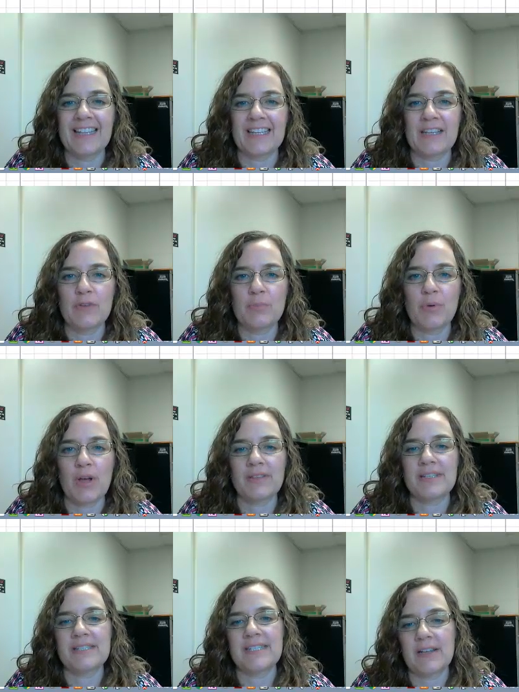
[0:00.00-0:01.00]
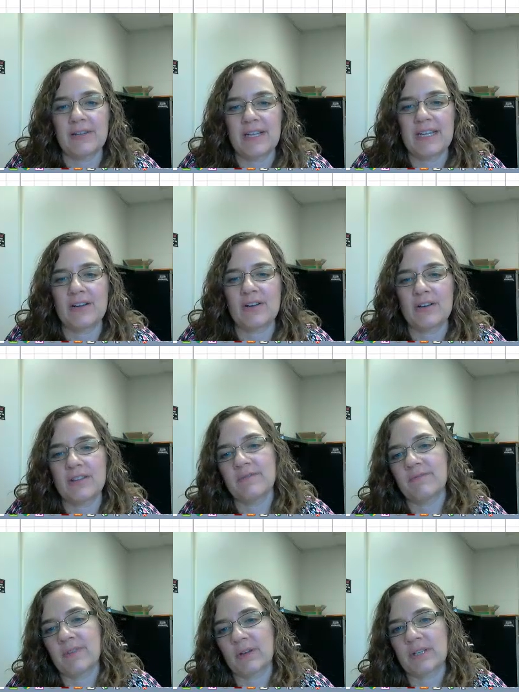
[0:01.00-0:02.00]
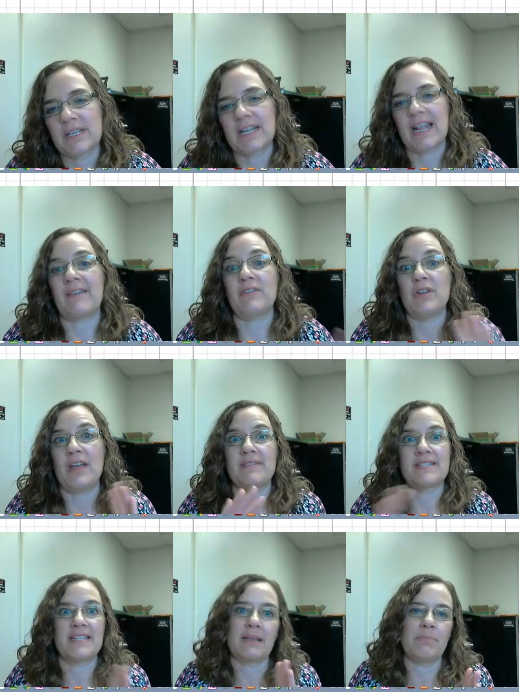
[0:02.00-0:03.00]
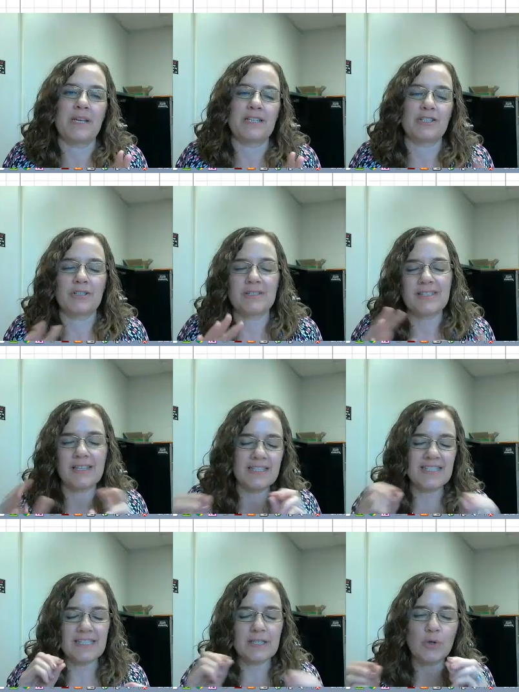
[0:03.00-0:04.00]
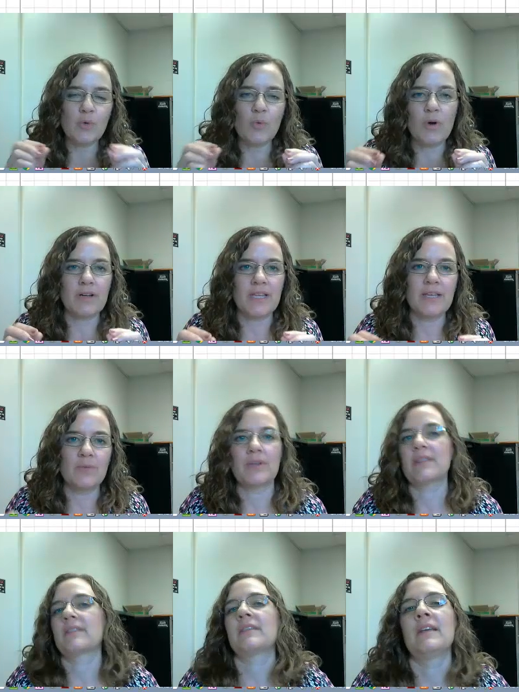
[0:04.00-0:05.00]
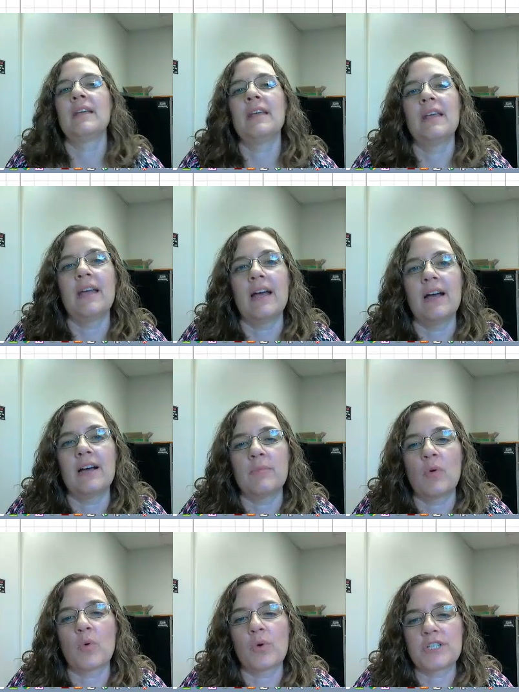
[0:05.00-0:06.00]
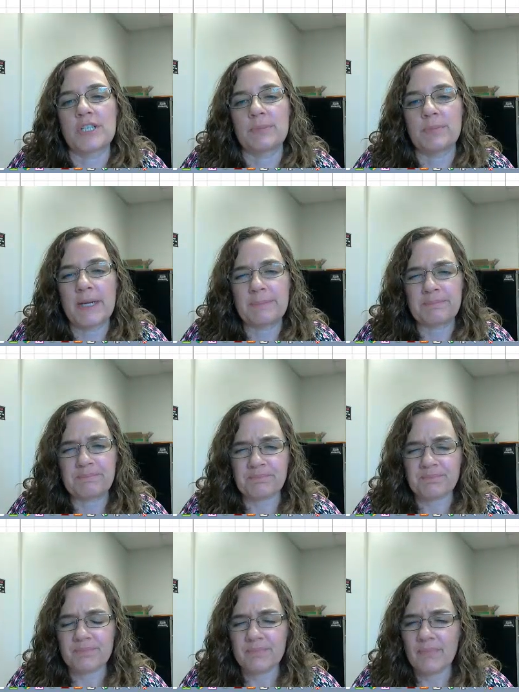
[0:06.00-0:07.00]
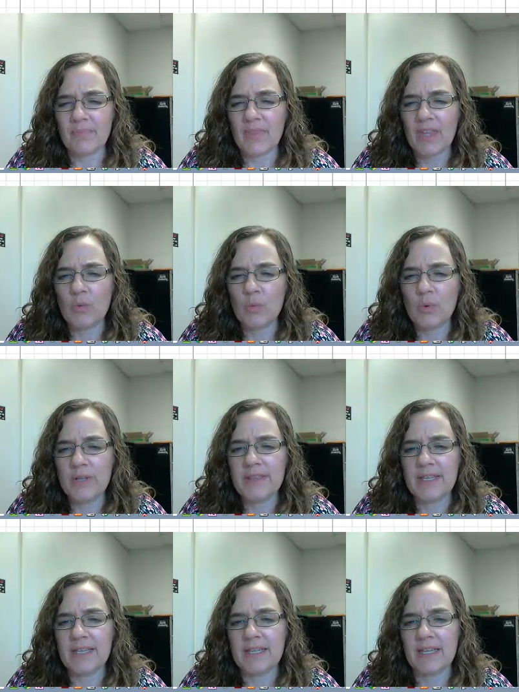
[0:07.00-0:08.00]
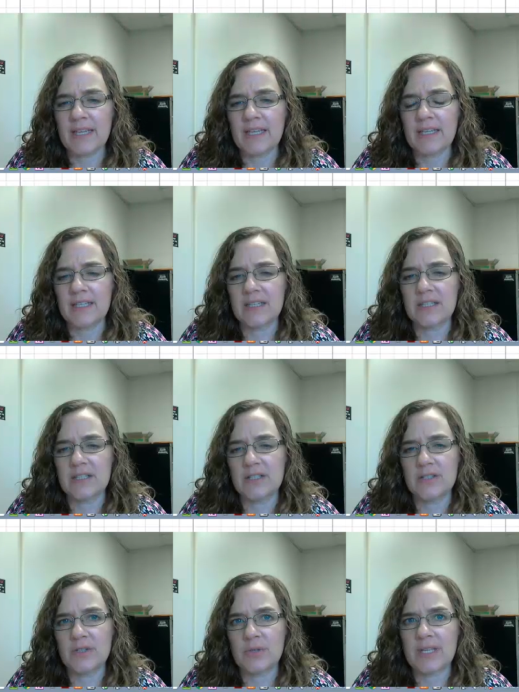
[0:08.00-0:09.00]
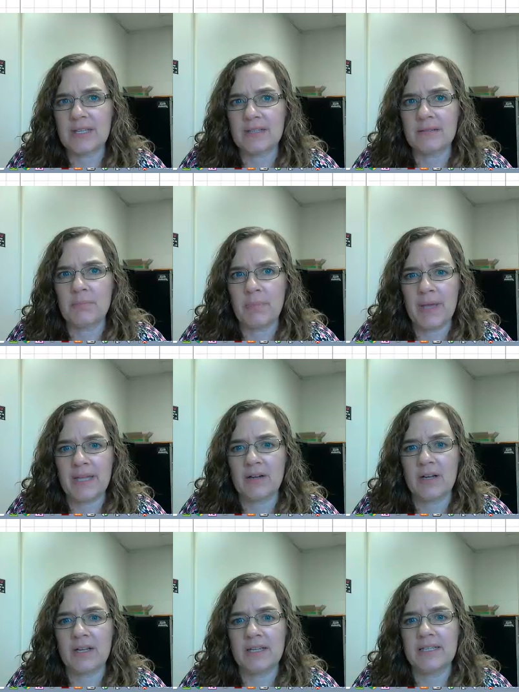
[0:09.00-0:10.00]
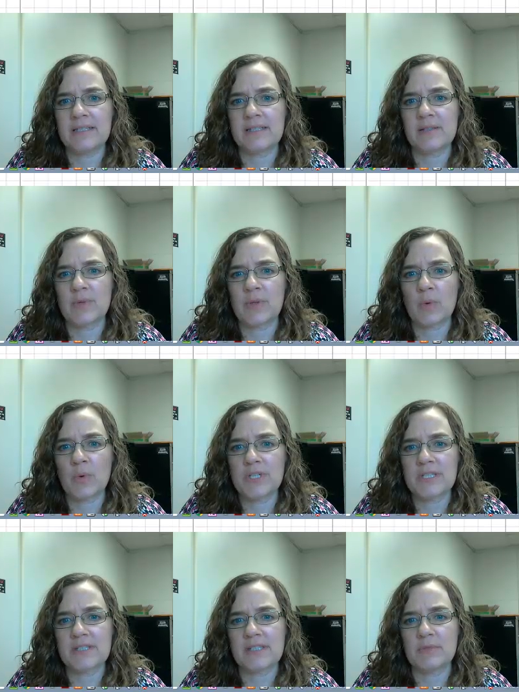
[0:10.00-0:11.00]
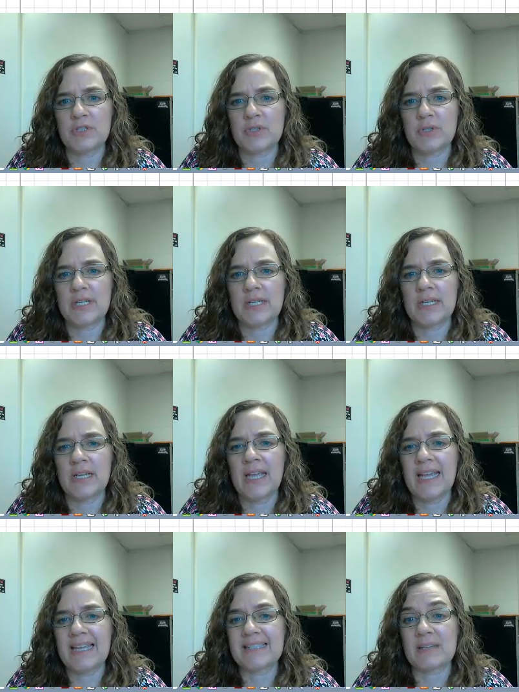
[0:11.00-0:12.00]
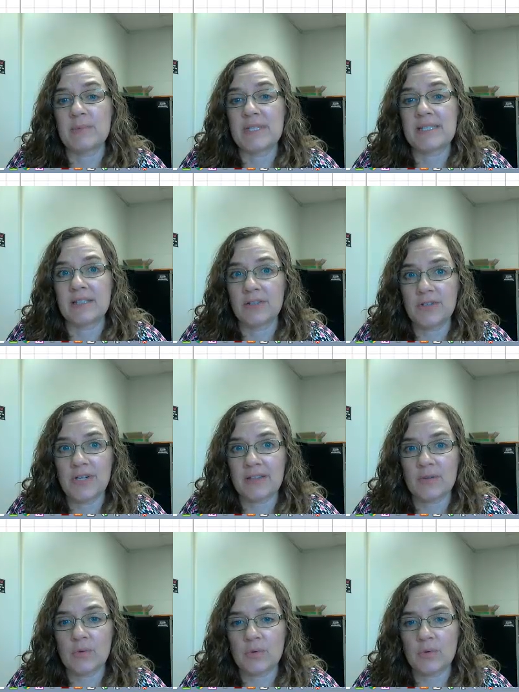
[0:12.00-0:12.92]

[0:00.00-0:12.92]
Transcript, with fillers: like if you brought this down here and then folded in half, you'd have the same picture. It's, it's a little wonky with um, origin, but one thing you can bet on is that with origin symmetry, it's going to be centered at the